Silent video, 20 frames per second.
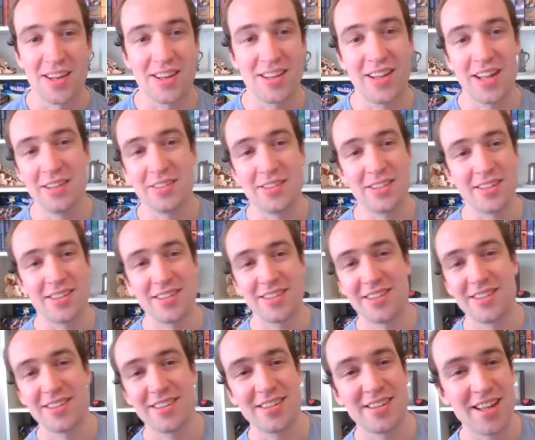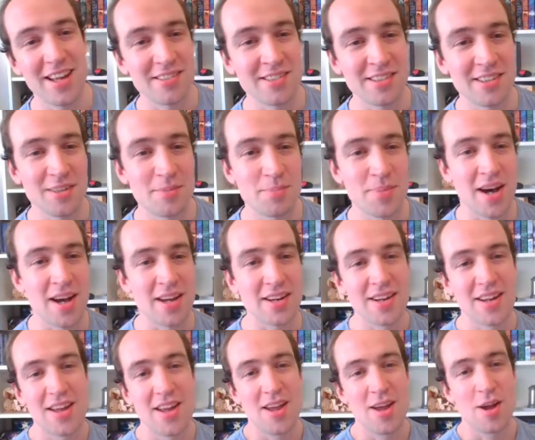Classic, but
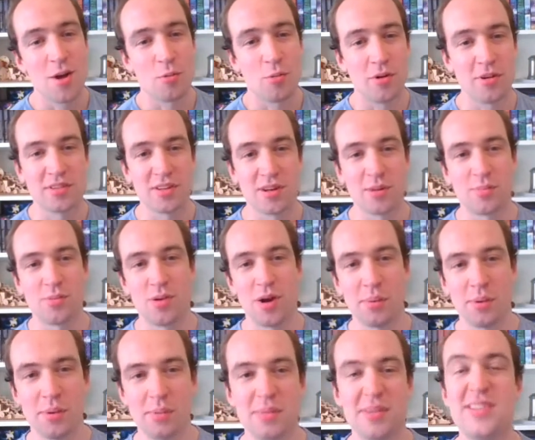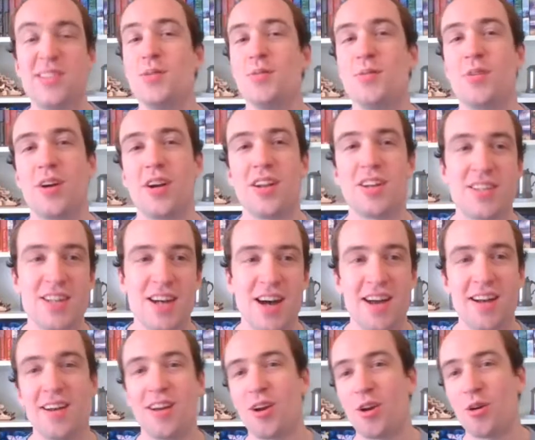wasn't a problem. Still got it
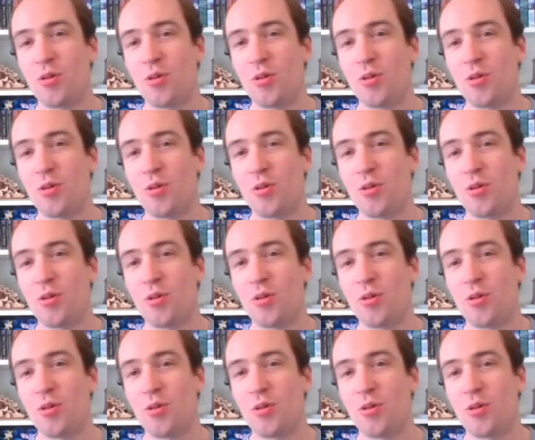done.